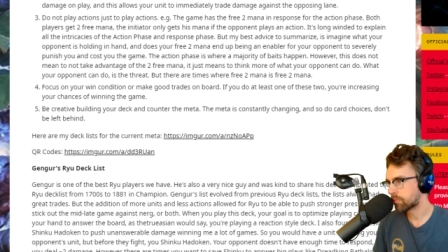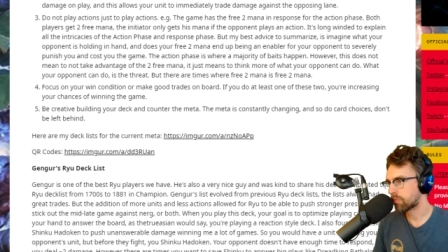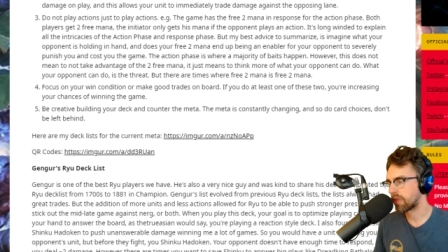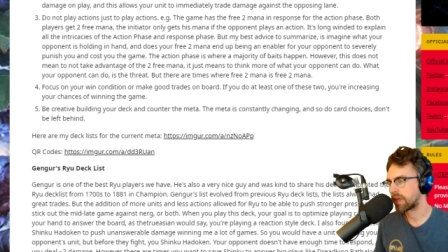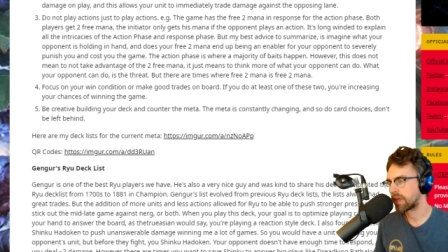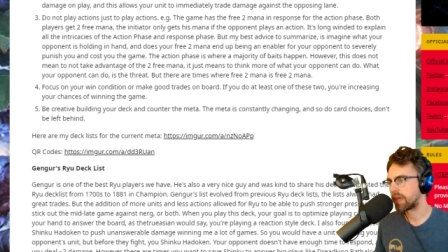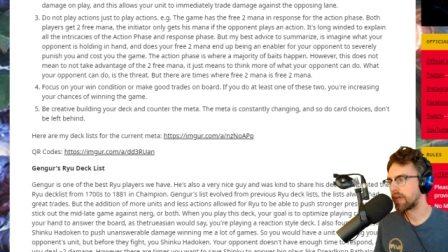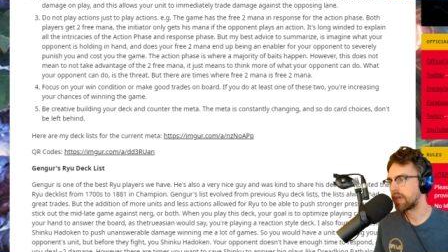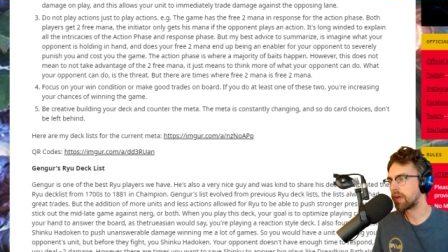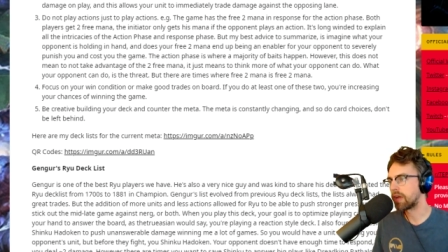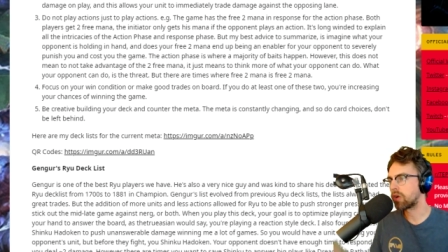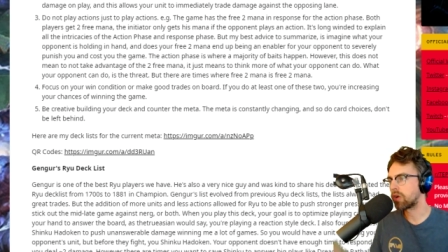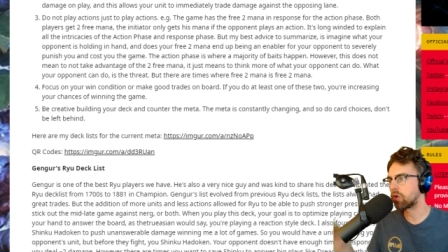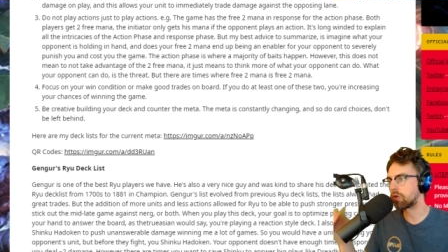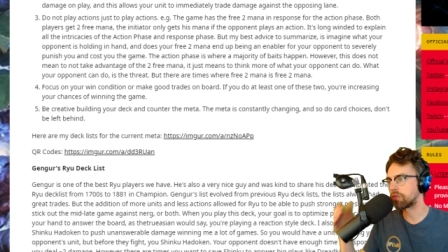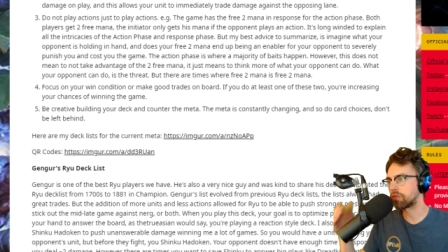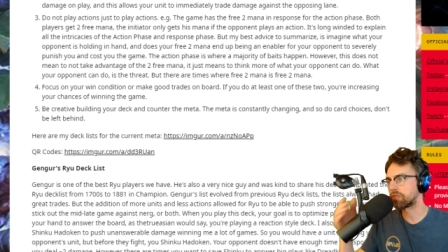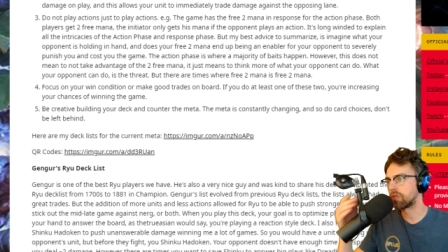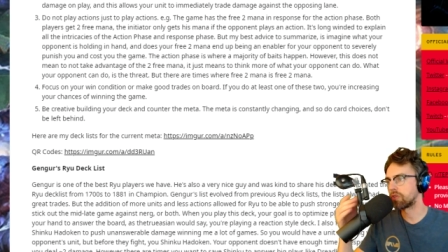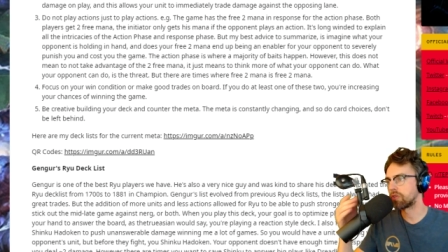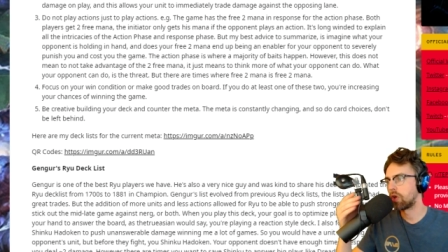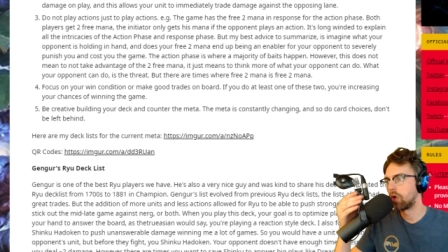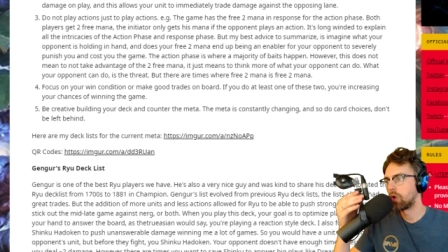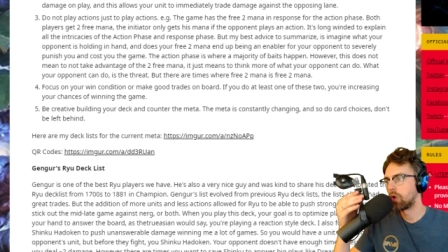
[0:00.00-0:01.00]

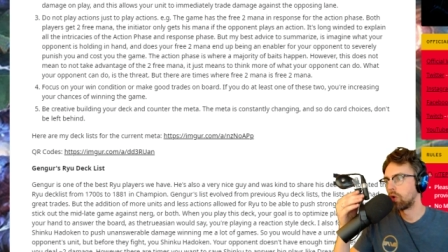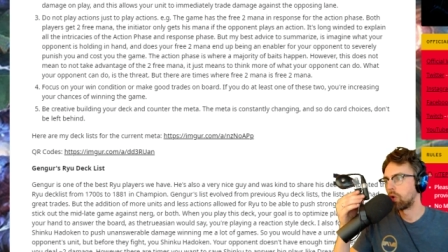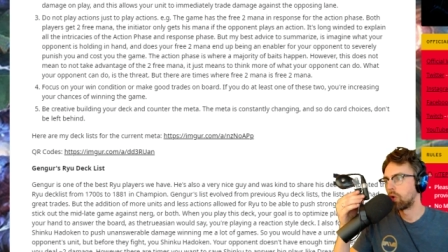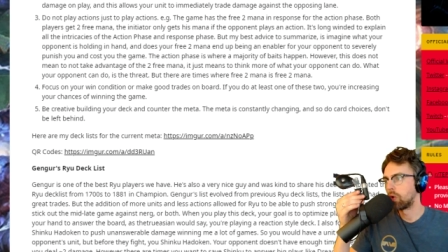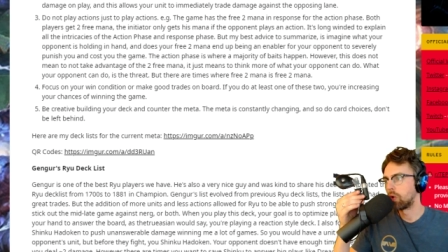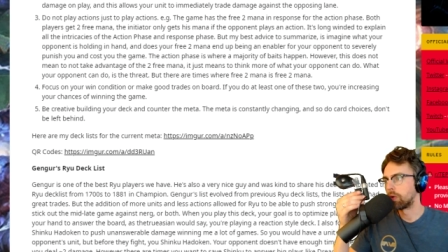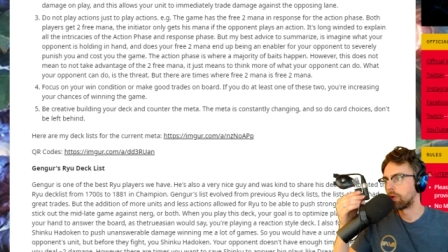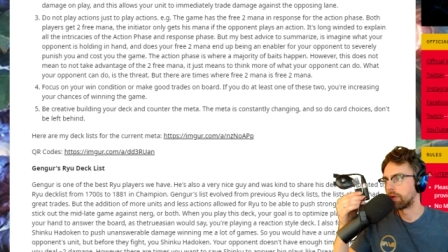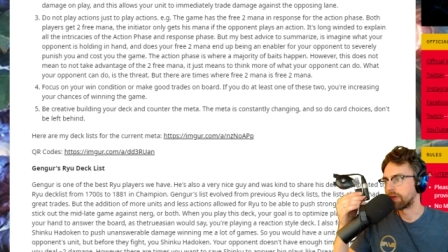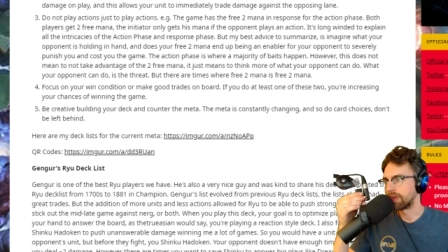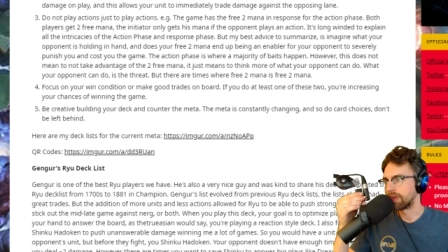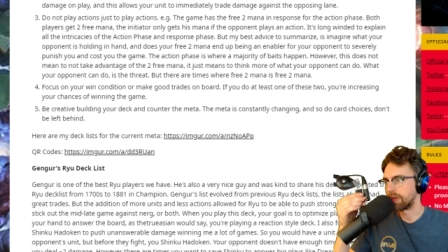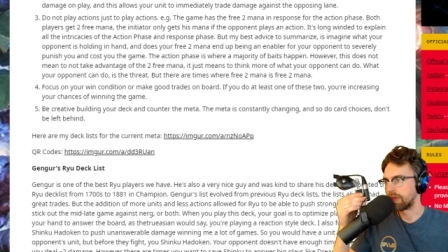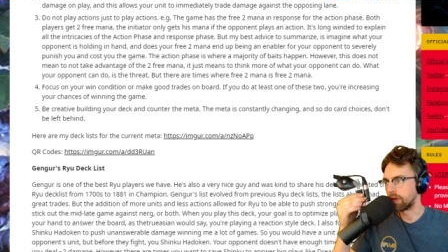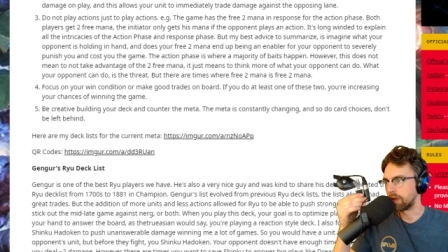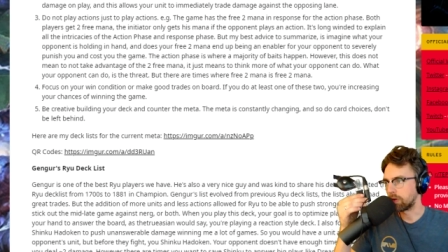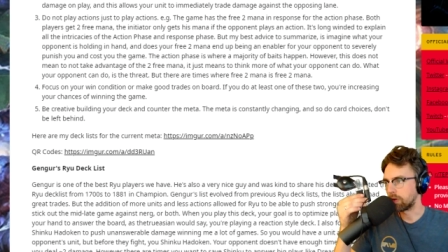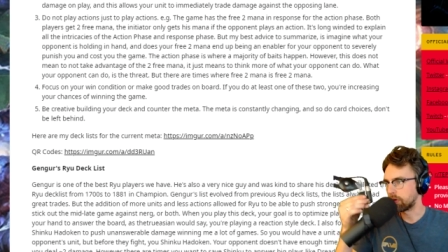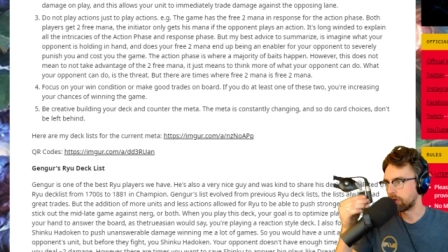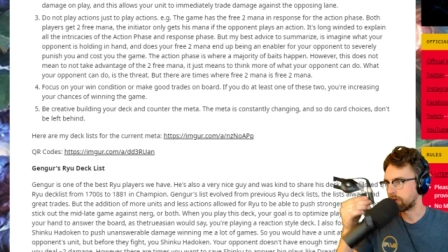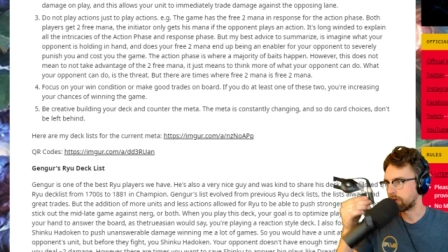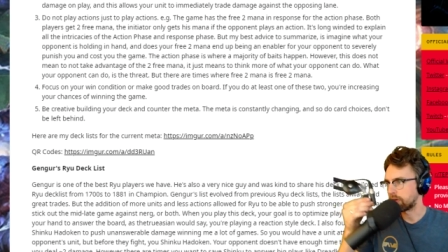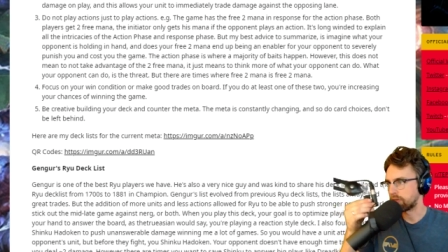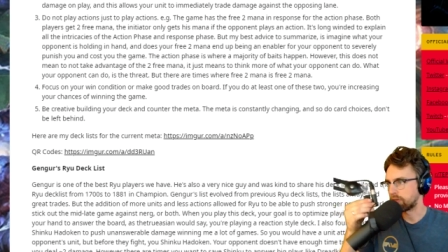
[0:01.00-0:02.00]
Gingras,
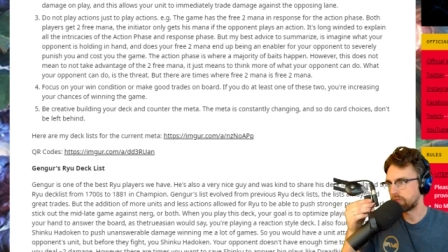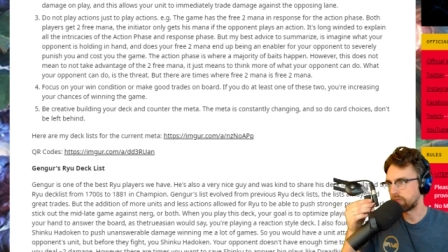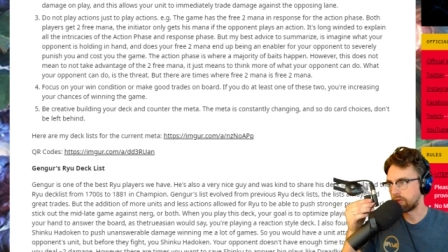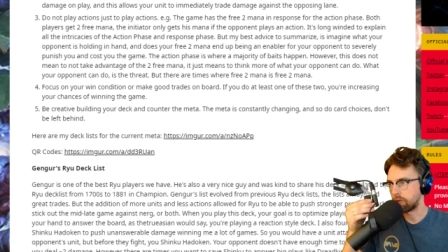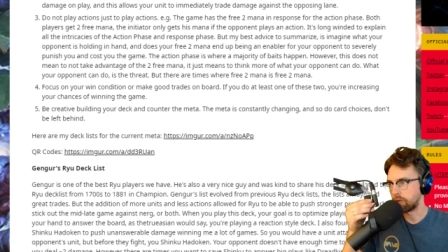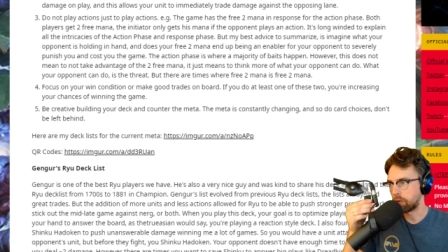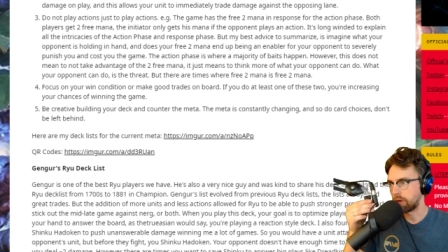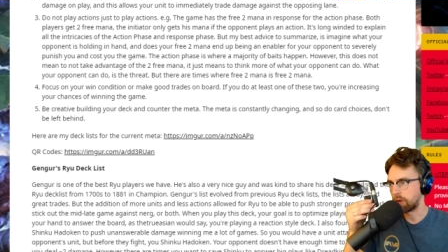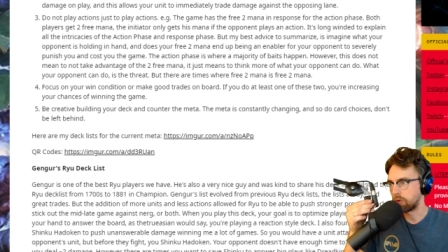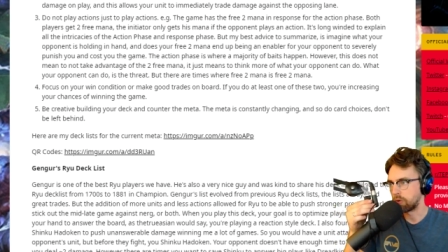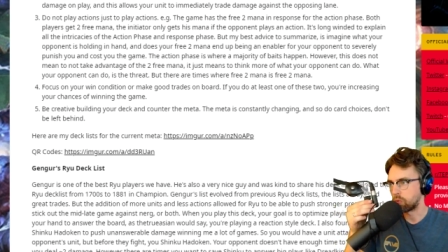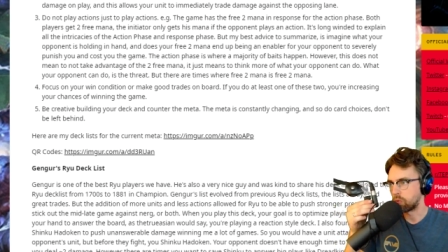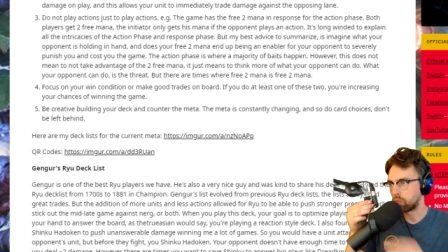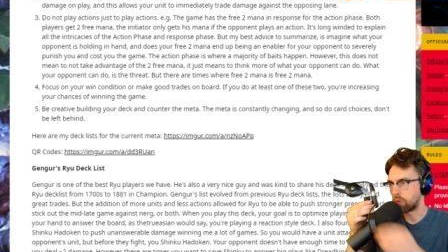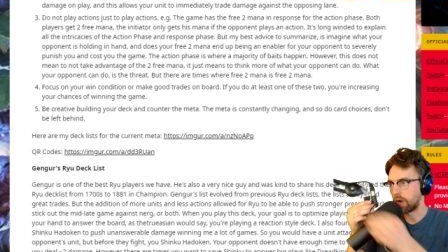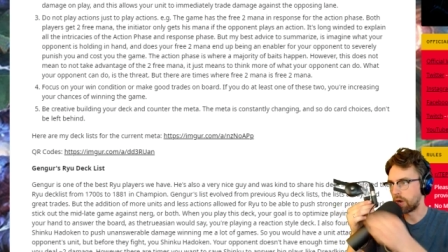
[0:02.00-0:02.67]
did I say that right?